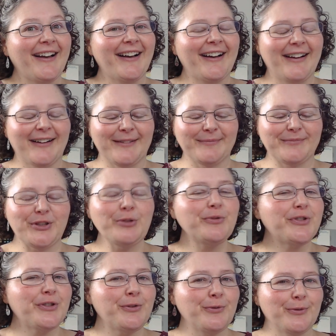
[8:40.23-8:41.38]
um, too
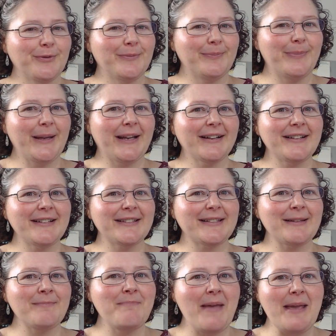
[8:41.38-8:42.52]
soon because
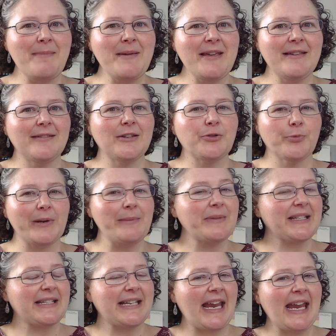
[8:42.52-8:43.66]
maybe the dream is
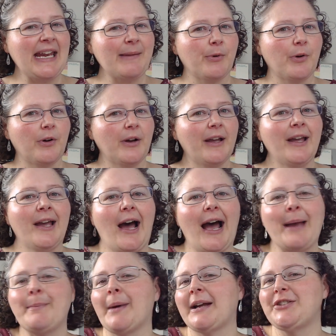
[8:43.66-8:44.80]
attainable. I
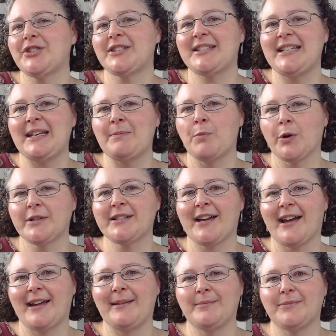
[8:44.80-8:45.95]
might just need more
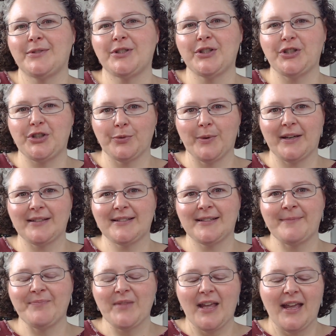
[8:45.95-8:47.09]
time to do it.
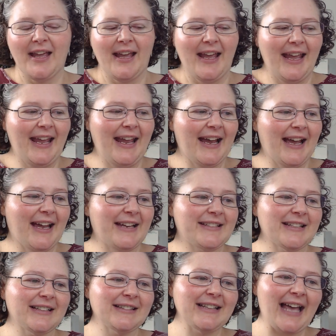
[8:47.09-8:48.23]
And
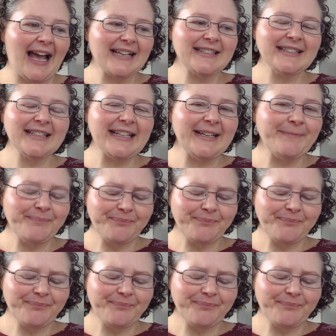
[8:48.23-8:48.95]
lastly,